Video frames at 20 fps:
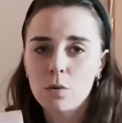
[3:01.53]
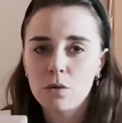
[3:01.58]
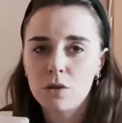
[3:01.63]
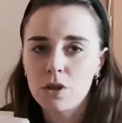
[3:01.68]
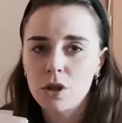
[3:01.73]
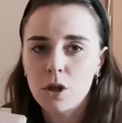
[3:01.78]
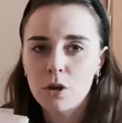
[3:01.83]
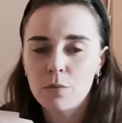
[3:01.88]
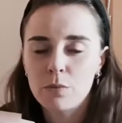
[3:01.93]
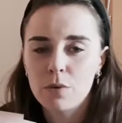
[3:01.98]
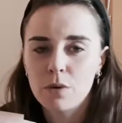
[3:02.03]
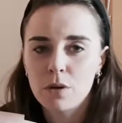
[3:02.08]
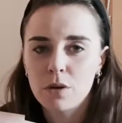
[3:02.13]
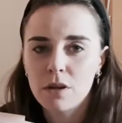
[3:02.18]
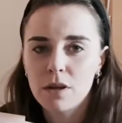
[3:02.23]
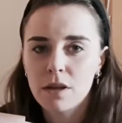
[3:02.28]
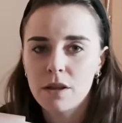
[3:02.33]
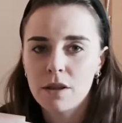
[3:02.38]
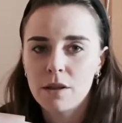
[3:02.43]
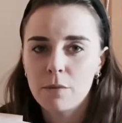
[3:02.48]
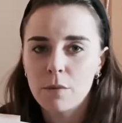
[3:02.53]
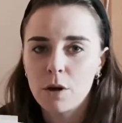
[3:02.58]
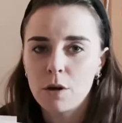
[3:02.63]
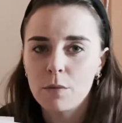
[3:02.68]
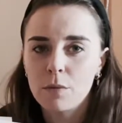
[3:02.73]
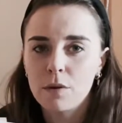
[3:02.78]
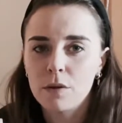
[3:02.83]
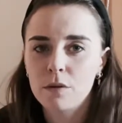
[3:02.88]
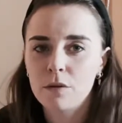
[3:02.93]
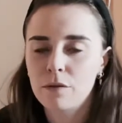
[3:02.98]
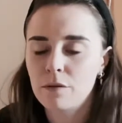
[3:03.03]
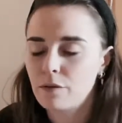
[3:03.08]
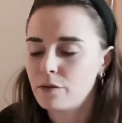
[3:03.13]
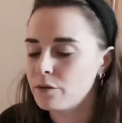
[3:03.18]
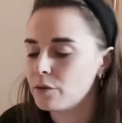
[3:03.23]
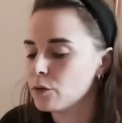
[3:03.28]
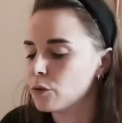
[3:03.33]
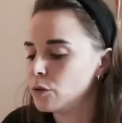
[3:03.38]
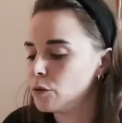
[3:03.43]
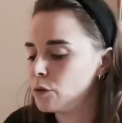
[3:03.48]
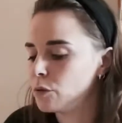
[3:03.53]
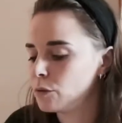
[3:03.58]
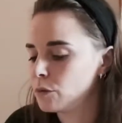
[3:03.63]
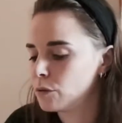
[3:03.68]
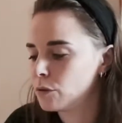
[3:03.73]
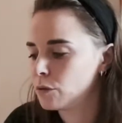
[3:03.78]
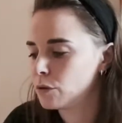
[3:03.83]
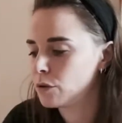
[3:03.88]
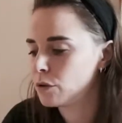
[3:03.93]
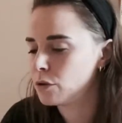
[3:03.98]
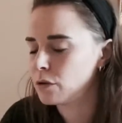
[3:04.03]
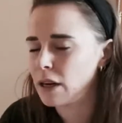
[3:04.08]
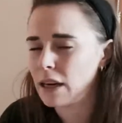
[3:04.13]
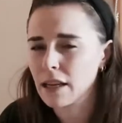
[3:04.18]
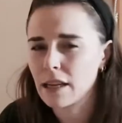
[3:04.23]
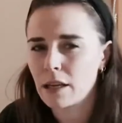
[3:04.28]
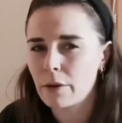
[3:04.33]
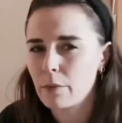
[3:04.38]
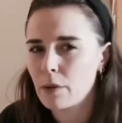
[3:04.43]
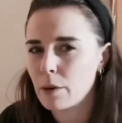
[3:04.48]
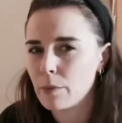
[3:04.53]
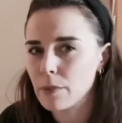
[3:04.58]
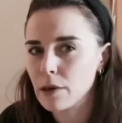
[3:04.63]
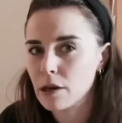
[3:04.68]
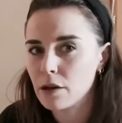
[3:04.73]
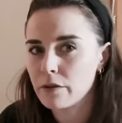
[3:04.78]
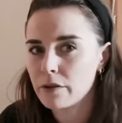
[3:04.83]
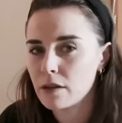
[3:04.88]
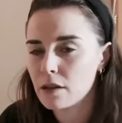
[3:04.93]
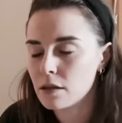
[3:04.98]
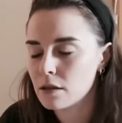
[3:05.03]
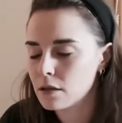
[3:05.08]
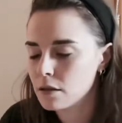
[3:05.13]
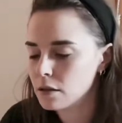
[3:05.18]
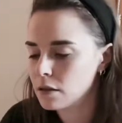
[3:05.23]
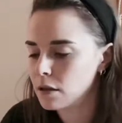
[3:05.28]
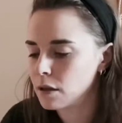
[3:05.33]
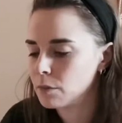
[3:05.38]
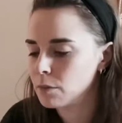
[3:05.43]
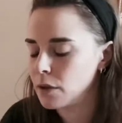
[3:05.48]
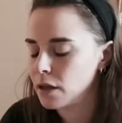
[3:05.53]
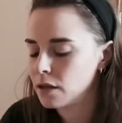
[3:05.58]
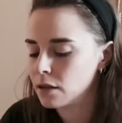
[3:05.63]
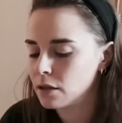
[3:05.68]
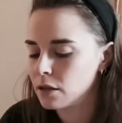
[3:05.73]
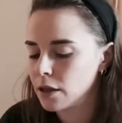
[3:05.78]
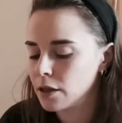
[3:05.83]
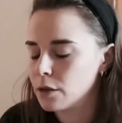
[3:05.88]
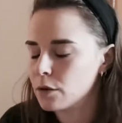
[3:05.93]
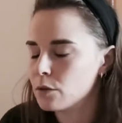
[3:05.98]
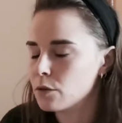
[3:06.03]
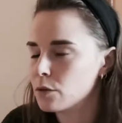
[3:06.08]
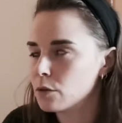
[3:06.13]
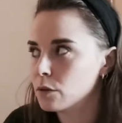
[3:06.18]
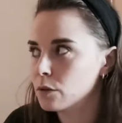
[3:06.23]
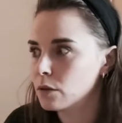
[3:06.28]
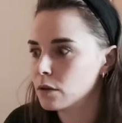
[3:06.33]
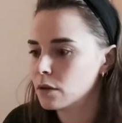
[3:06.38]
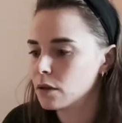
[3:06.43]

notebook at the moment for tracking my period and my cycles.